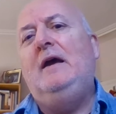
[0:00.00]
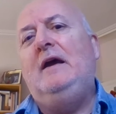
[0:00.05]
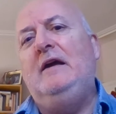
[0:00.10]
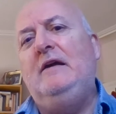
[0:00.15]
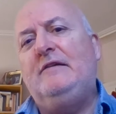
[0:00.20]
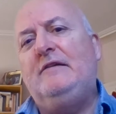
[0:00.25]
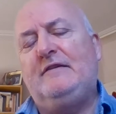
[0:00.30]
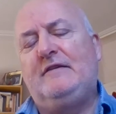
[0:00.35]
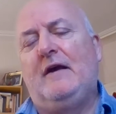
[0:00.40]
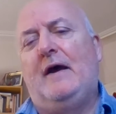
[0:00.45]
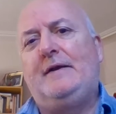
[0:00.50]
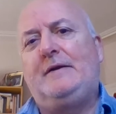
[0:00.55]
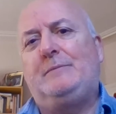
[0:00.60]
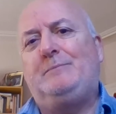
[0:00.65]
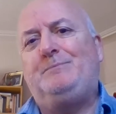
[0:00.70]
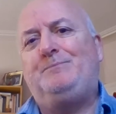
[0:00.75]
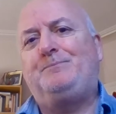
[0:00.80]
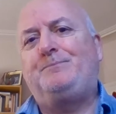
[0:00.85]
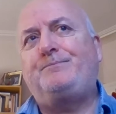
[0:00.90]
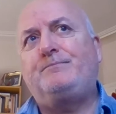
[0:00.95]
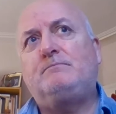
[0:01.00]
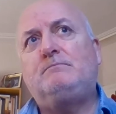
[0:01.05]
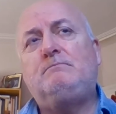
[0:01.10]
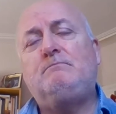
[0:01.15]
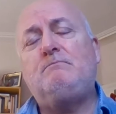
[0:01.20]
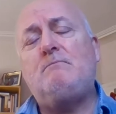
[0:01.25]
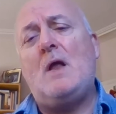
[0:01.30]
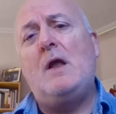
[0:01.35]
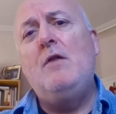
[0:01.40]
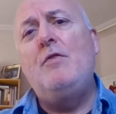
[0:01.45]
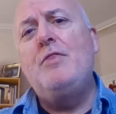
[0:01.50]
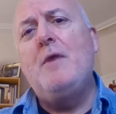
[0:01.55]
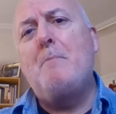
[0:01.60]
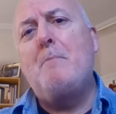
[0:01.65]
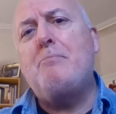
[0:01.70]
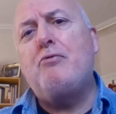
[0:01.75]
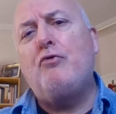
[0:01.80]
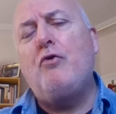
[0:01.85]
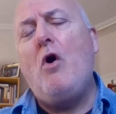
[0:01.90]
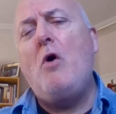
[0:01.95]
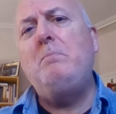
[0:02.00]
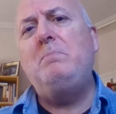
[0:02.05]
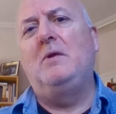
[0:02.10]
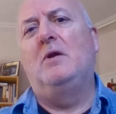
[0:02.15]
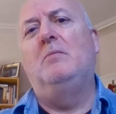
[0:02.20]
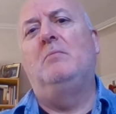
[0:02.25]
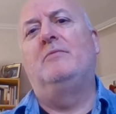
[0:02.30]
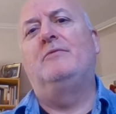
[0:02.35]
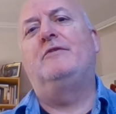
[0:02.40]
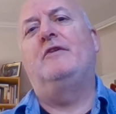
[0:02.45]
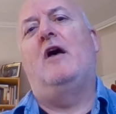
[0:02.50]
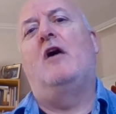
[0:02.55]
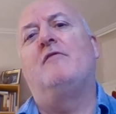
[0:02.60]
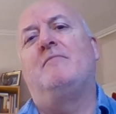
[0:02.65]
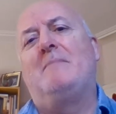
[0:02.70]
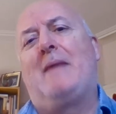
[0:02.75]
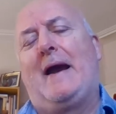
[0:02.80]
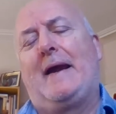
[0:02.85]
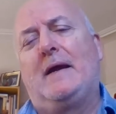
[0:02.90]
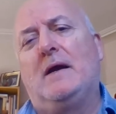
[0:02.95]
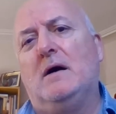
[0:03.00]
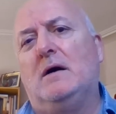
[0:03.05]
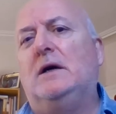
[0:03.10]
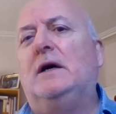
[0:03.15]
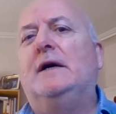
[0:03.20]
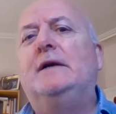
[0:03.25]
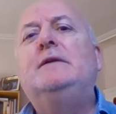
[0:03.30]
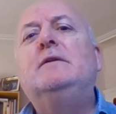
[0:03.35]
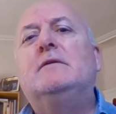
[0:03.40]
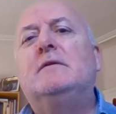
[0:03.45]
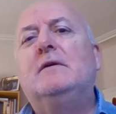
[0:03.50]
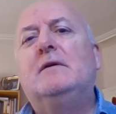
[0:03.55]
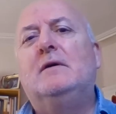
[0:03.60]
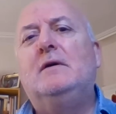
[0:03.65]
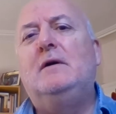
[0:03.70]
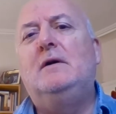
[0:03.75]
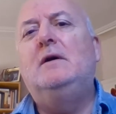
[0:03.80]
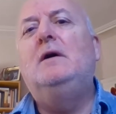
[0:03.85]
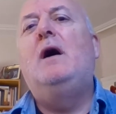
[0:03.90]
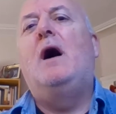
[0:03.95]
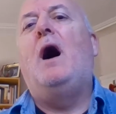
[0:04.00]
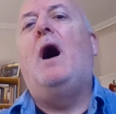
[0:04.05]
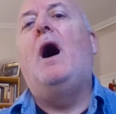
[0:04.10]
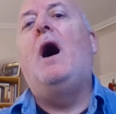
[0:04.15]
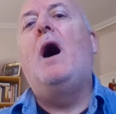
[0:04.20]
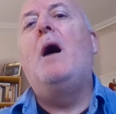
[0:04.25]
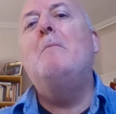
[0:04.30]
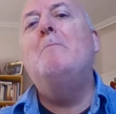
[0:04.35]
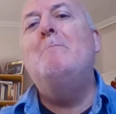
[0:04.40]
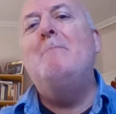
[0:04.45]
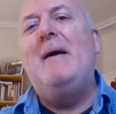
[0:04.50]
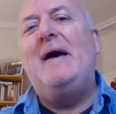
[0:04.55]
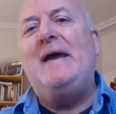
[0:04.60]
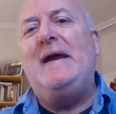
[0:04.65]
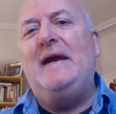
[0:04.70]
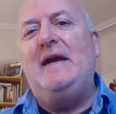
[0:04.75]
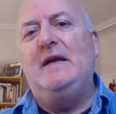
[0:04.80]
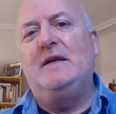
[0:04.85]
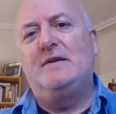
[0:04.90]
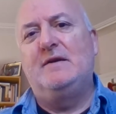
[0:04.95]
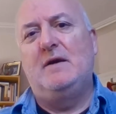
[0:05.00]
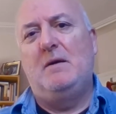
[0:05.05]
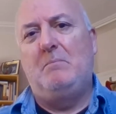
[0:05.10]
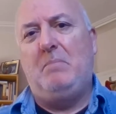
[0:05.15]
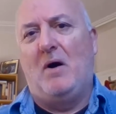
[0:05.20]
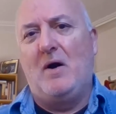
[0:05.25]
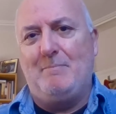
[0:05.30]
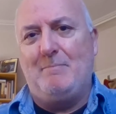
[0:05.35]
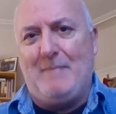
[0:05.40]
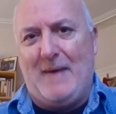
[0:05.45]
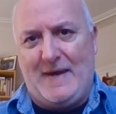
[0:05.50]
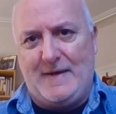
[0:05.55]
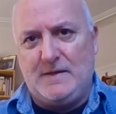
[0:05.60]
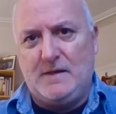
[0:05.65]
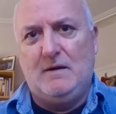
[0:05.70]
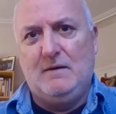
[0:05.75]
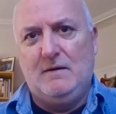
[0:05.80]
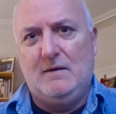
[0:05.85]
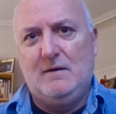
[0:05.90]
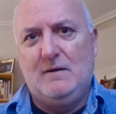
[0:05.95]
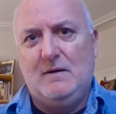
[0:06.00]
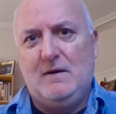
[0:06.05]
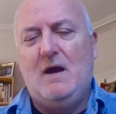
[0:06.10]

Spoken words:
He said, "The problems of mankind are made by men.